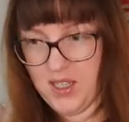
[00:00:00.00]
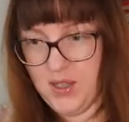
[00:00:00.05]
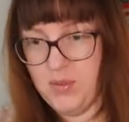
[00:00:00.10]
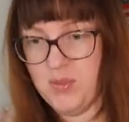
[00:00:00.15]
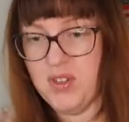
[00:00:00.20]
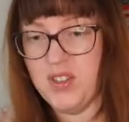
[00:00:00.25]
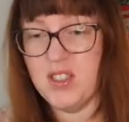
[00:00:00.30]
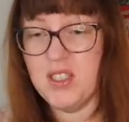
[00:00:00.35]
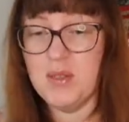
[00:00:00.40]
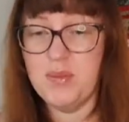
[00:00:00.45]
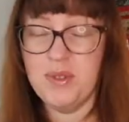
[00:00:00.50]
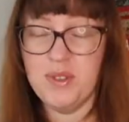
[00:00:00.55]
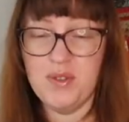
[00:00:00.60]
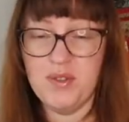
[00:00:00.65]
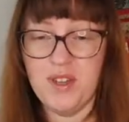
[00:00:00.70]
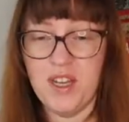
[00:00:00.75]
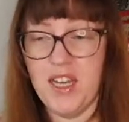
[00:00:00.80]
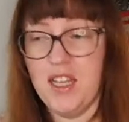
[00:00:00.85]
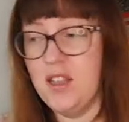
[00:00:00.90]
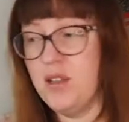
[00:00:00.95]
But to be
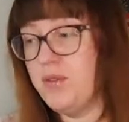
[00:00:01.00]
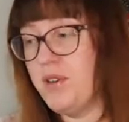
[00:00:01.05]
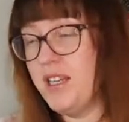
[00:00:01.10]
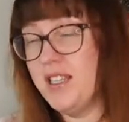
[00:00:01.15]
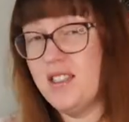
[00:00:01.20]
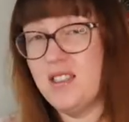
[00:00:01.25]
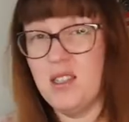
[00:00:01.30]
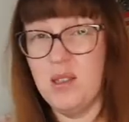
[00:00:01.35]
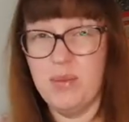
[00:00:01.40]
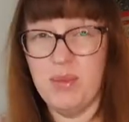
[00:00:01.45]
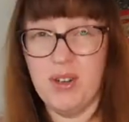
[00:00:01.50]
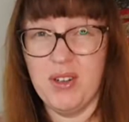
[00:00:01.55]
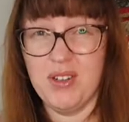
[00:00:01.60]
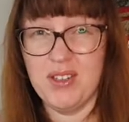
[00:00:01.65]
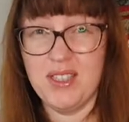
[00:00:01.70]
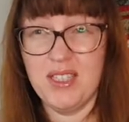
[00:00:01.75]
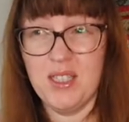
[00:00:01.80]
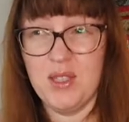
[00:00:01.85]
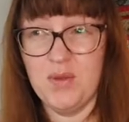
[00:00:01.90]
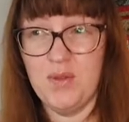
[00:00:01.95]
fair, the rest of the
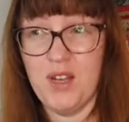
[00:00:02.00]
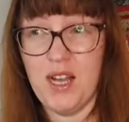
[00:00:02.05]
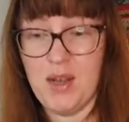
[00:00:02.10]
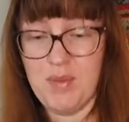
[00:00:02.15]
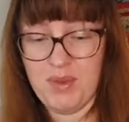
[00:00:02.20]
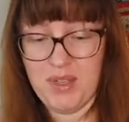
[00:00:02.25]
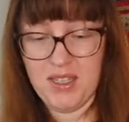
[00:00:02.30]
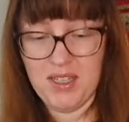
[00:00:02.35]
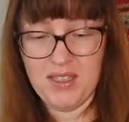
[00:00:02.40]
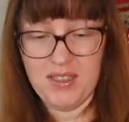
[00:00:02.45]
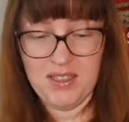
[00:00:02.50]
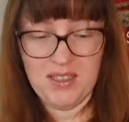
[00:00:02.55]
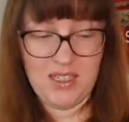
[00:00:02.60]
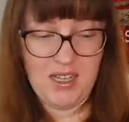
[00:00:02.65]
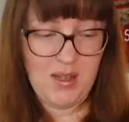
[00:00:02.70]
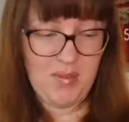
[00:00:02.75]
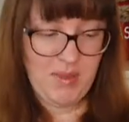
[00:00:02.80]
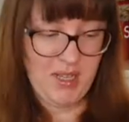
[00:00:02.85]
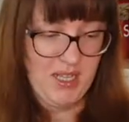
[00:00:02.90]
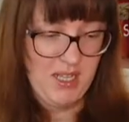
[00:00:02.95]
box is fab, and I
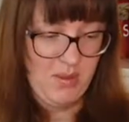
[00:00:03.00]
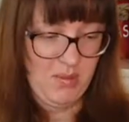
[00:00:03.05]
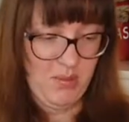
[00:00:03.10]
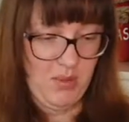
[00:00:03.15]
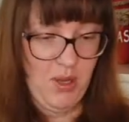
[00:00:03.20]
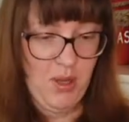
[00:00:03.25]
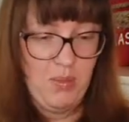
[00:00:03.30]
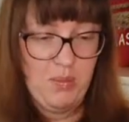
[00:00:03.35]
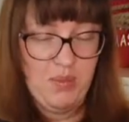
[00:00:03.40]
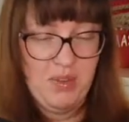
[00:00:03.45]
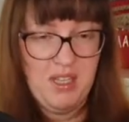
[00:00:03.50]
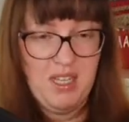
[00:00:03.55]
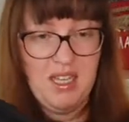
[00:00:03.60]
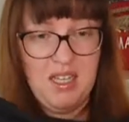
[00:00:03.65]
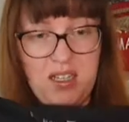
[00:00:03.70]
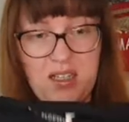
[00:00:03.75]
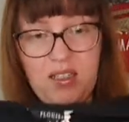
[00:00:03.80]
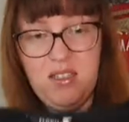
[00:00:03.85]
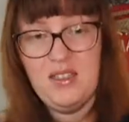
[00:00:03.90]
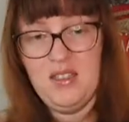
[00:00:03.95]
might pop
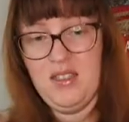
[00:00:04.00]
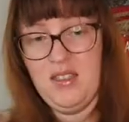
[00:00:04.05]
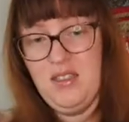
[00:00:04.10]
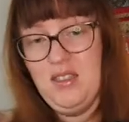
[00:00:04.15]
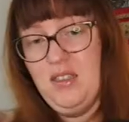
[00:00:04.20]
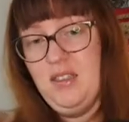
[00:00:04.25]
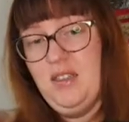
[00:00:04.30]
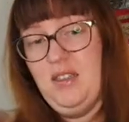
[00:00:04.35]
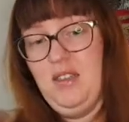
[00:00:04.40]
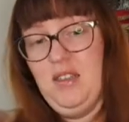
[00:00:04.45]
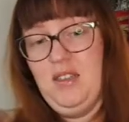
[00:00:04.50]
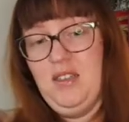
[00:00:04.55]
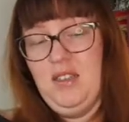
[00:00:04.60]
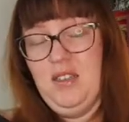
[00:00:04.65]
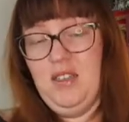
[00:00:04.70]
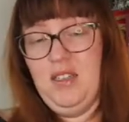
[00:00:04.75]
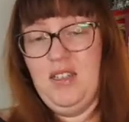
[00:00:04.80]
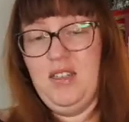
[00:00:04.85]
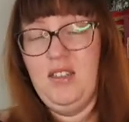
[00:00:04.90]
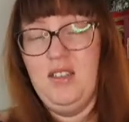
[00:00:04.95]
this.
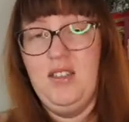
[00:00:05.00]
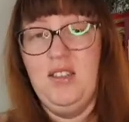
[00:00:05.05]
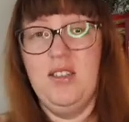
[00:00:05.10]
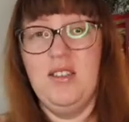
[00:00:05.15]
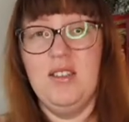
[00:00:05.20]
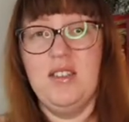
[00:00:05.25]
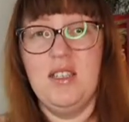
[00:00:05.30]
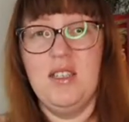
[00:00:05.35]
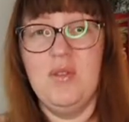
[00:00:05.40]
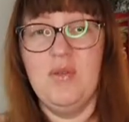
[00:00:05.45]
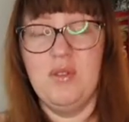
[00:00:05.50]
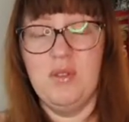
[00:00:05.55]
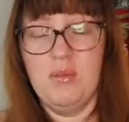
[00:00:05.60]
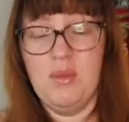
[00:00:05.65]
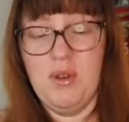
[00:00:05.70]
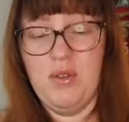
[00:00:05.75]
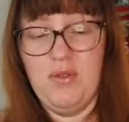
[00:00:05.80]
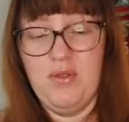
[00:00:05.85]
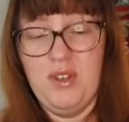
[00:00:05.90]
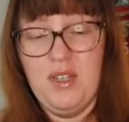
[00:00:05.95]
I don't know, see if one of
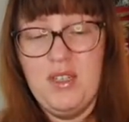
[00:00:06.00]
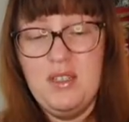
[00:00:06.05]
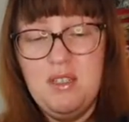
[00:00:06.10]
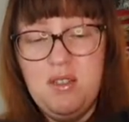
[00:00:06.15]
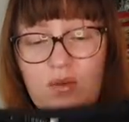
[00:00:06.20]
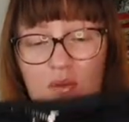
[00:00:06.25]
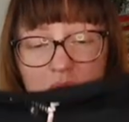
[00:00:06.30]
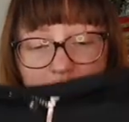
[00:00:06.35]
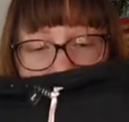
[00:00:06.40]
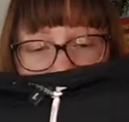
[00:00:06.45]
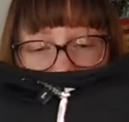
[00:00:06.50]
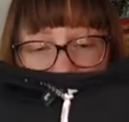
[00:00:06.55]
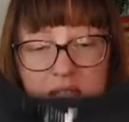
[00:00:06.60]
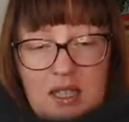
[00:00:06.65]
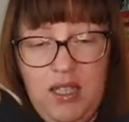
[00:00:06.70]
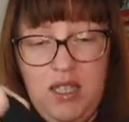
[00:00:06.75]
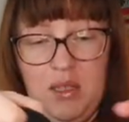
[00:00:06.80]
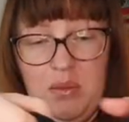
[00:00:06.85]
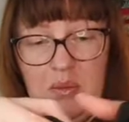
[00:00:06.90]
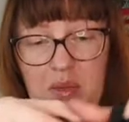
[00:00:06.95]
my friends wants
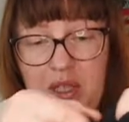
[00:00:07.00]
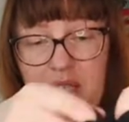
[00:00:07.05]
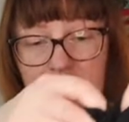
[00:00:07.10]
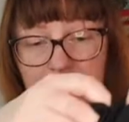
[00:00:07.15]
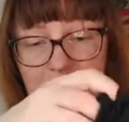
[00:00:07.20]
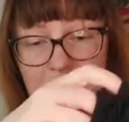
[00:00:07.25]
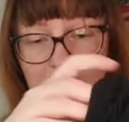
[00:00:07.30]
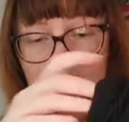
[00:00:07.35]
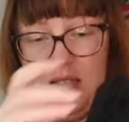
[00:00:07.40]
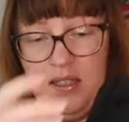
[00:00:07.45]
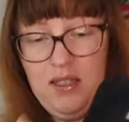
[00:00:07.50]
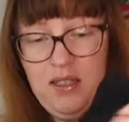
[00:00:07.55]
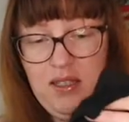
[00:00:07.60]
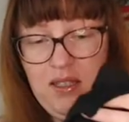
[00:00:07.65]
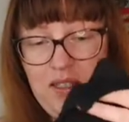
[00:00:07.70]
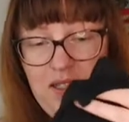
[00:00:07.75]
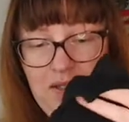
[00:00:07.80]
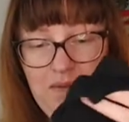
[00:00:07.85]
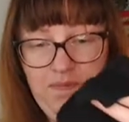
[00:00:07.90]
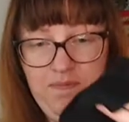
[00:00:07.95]
it, because